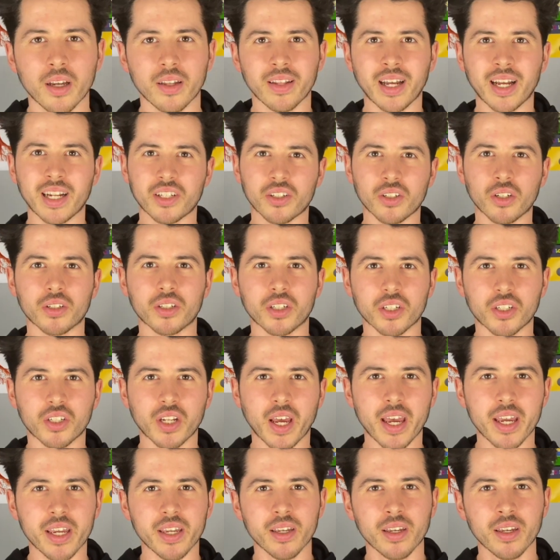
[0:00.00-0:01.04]
That's not to
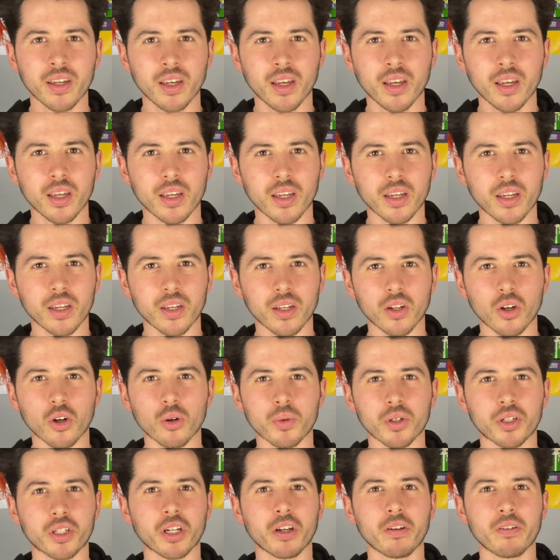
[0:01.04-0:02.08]
say you know
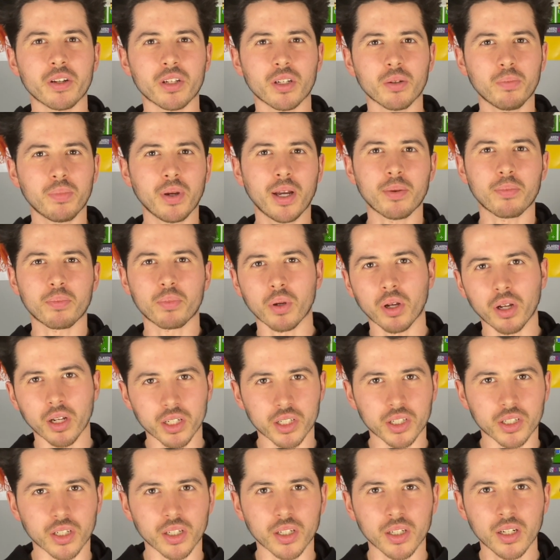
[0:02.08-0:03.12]
Moshiri is a bad
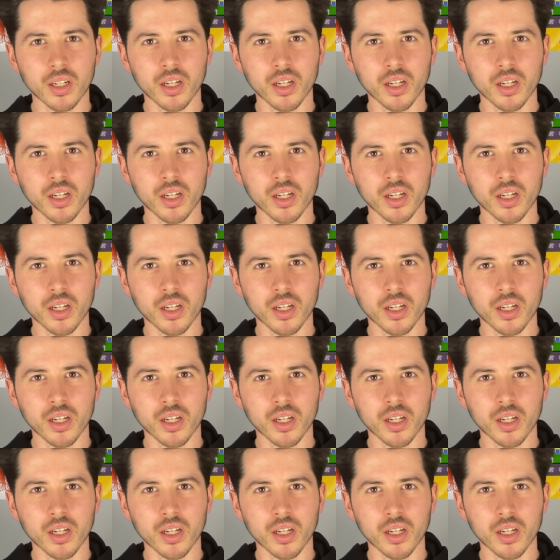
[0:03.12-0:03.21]
person